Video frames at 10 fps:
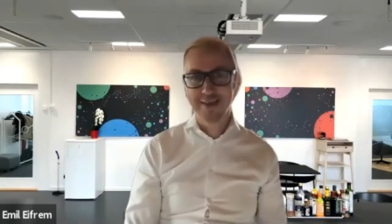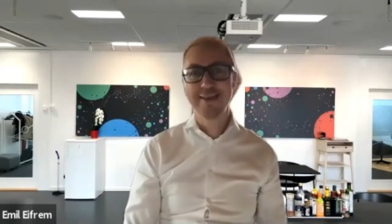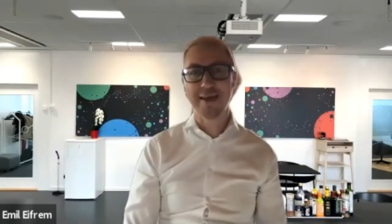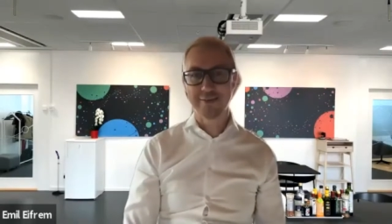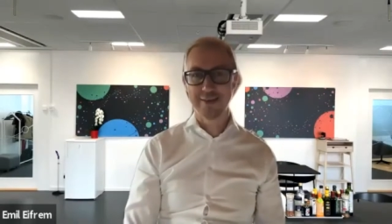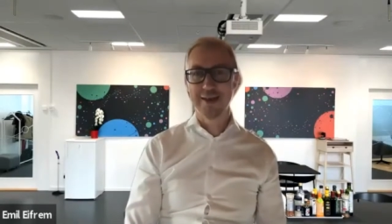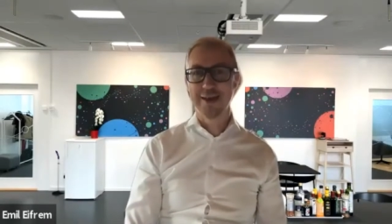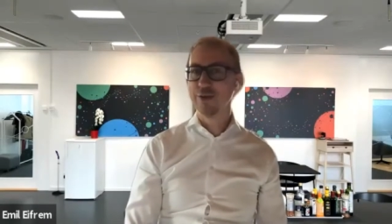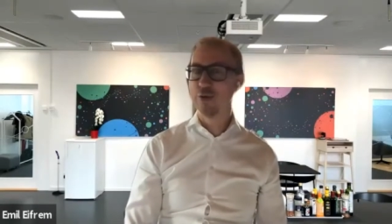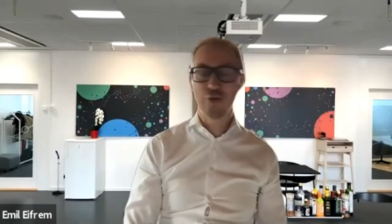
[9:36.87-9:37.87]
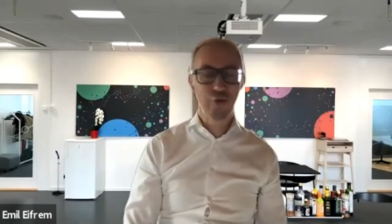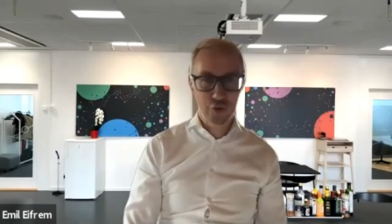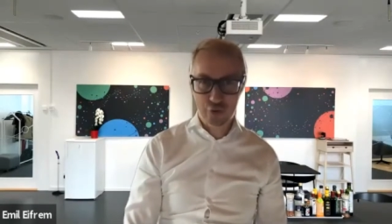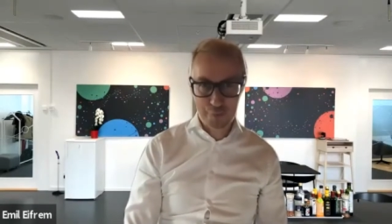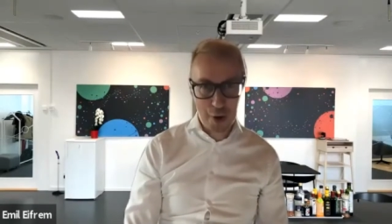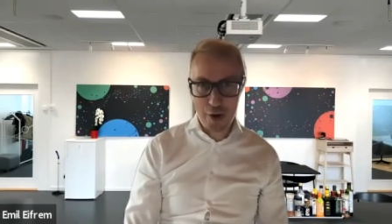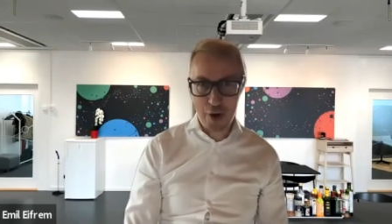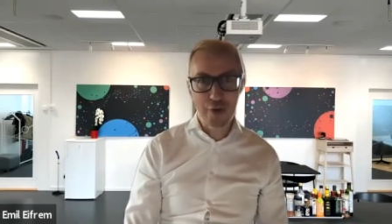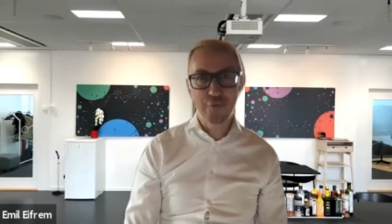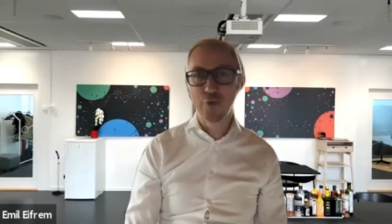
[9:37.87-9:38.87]
Yes, you're spot
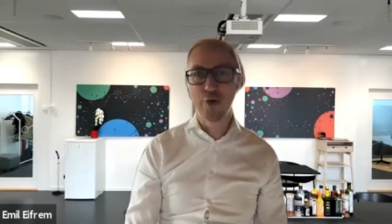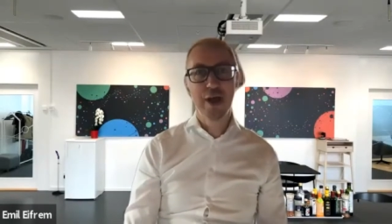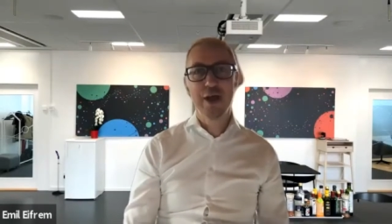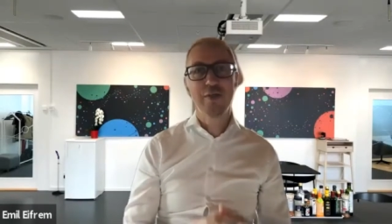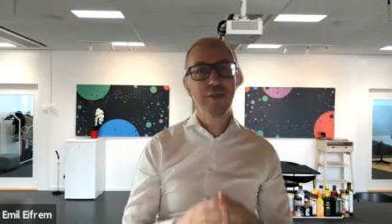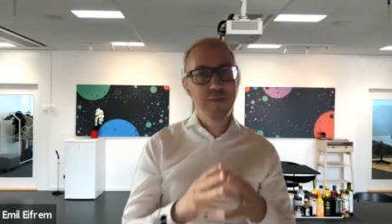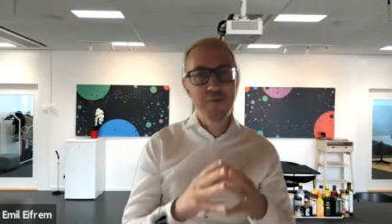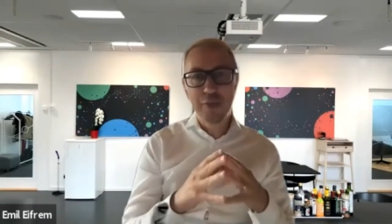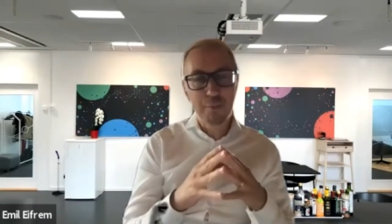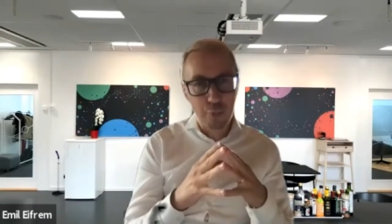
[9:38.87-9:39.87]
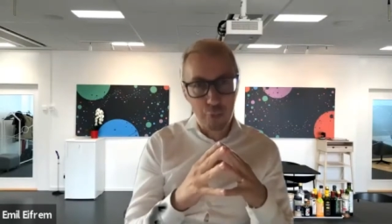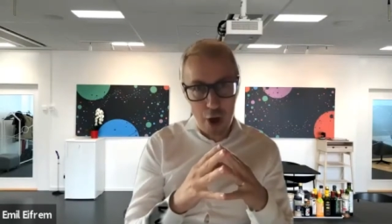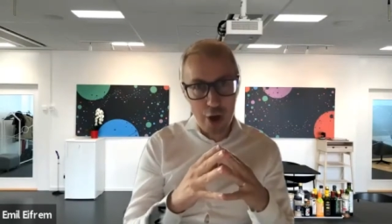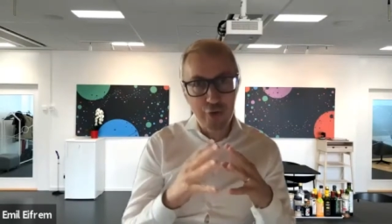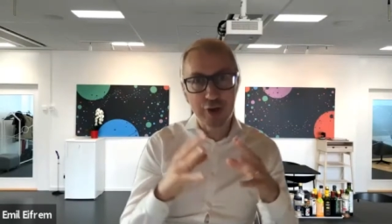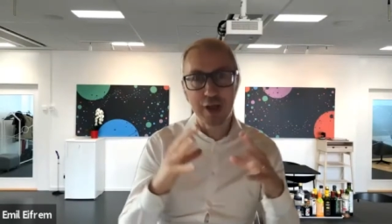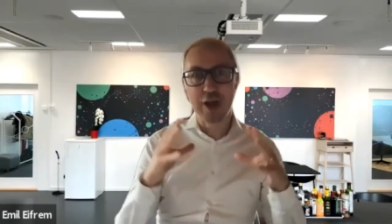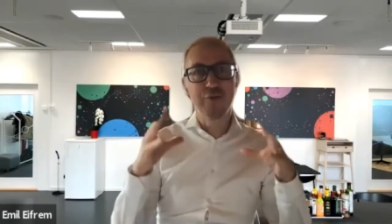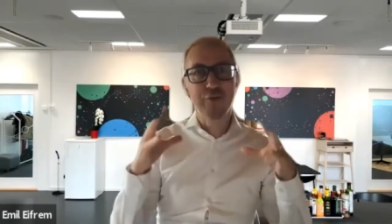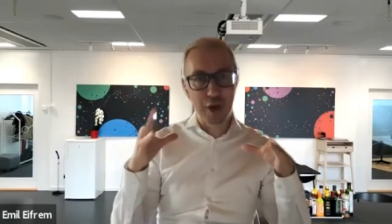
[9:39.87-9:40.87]
on. For even the broader kind
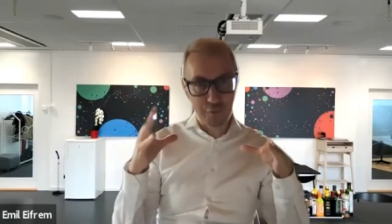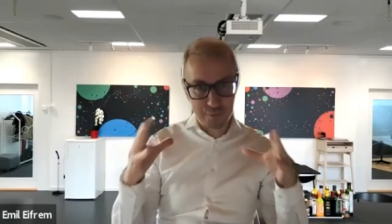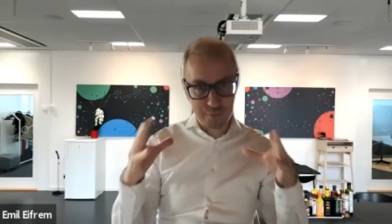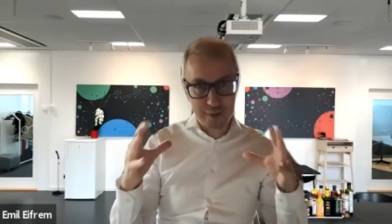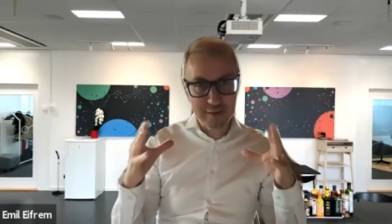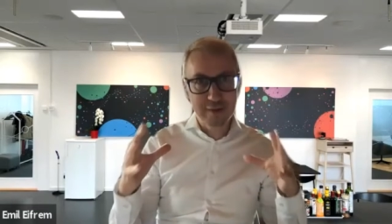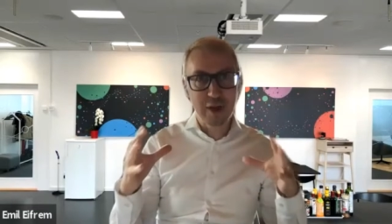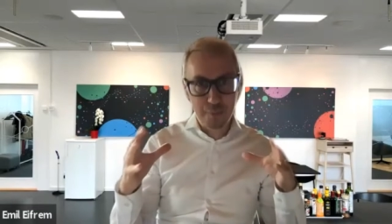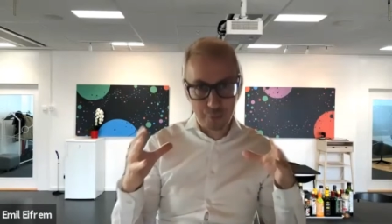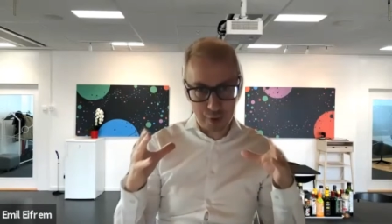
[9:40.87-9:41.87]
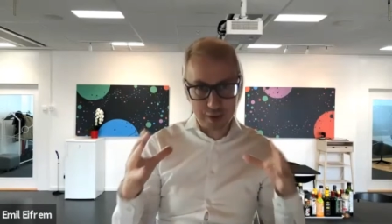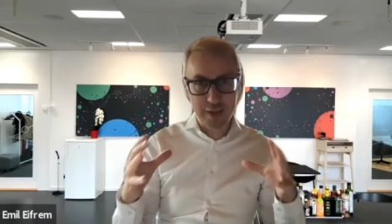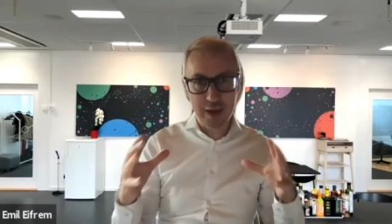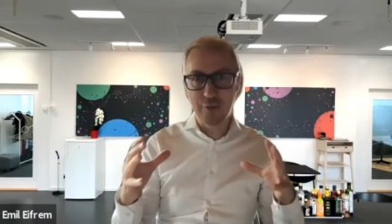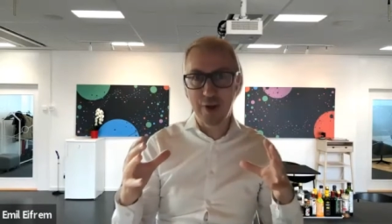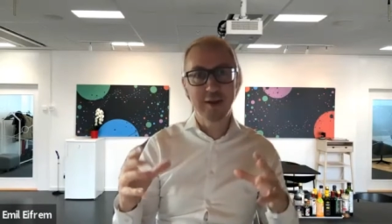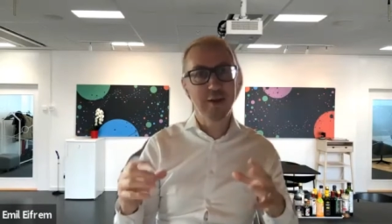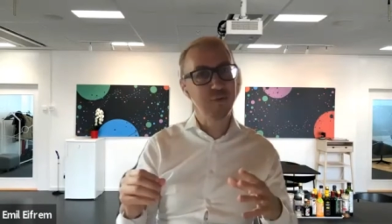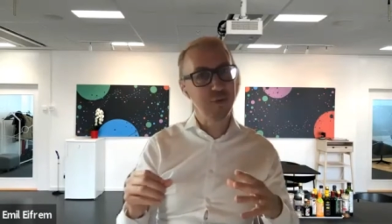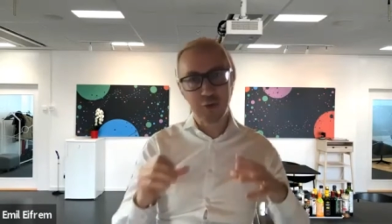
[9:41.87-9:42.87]
of government umbrella, right?
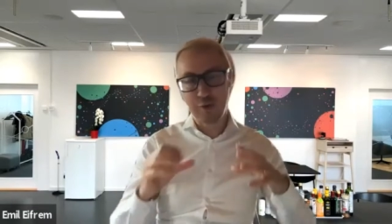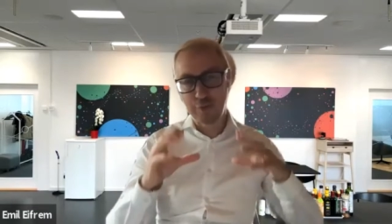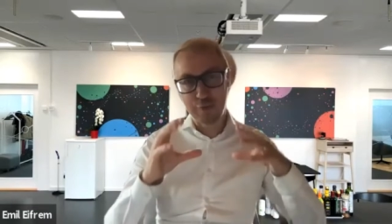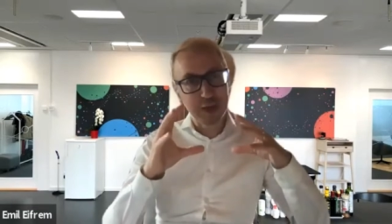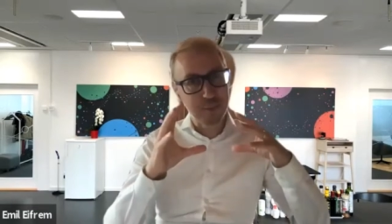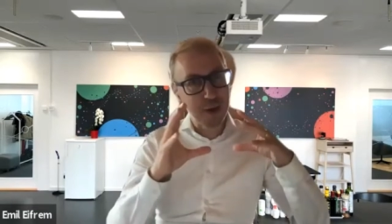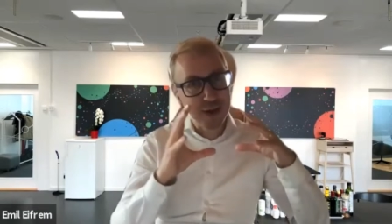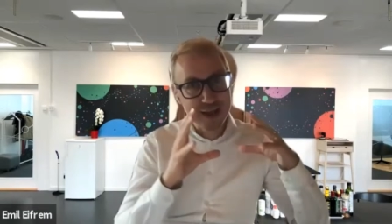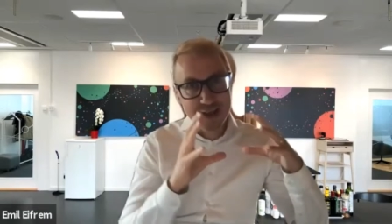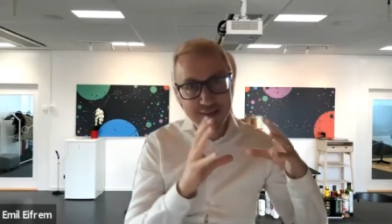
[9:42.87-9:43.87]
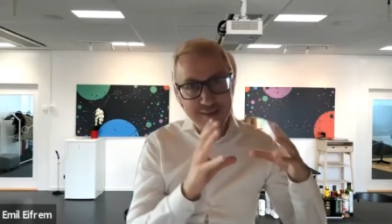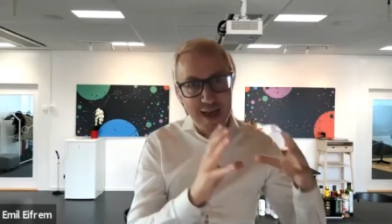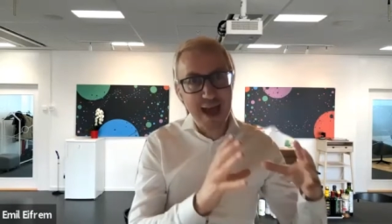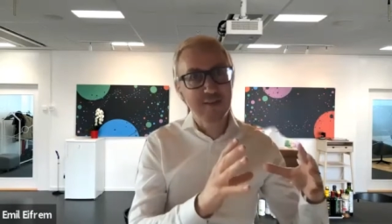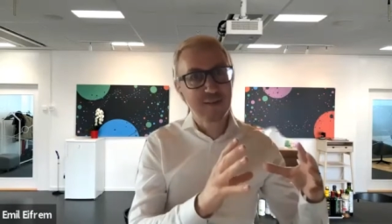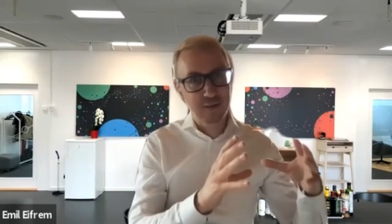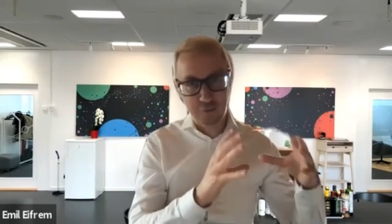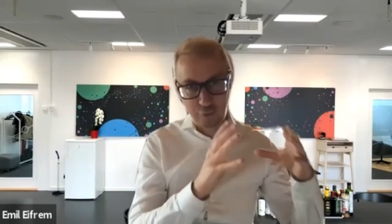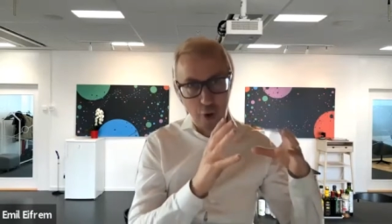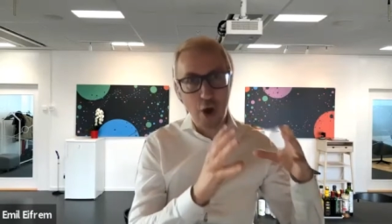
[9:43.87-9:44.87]
If you think about tax
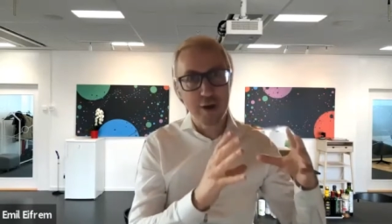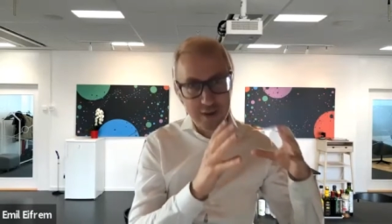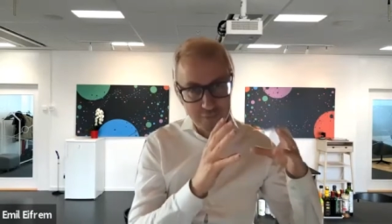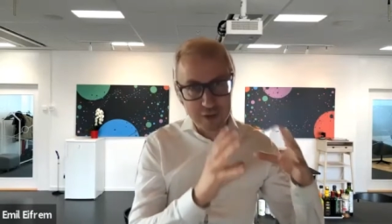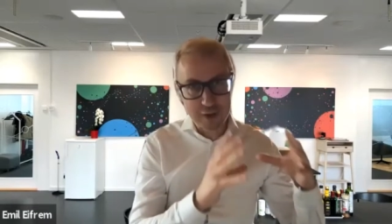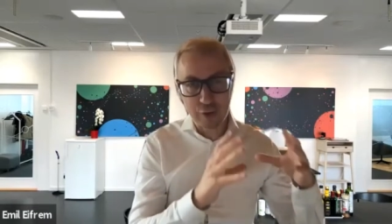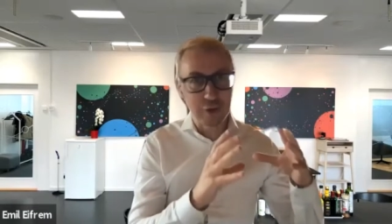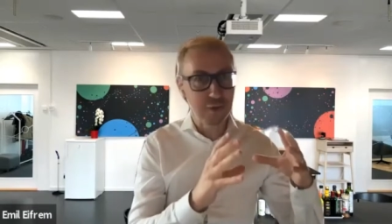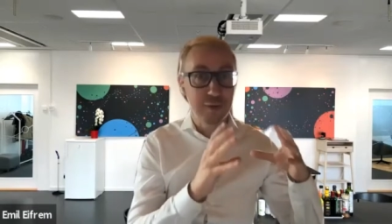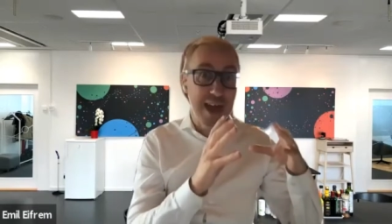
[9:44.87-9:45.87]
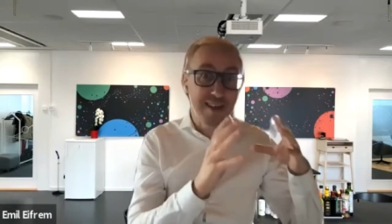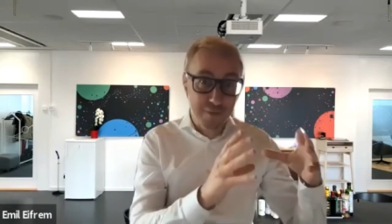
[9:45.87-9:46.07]
fraud, tax